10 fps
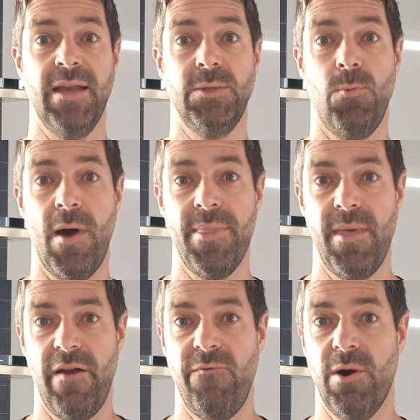It's one
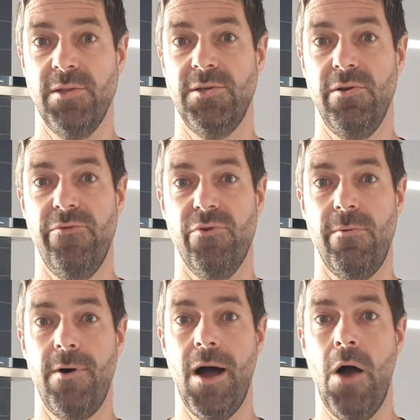that I've wanted to do for a
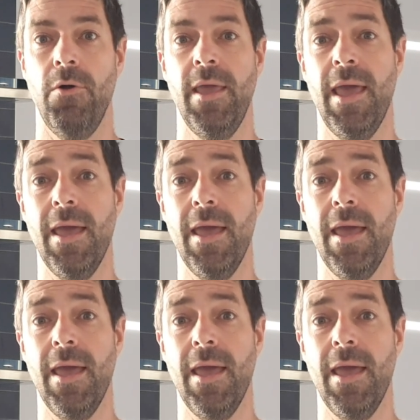while.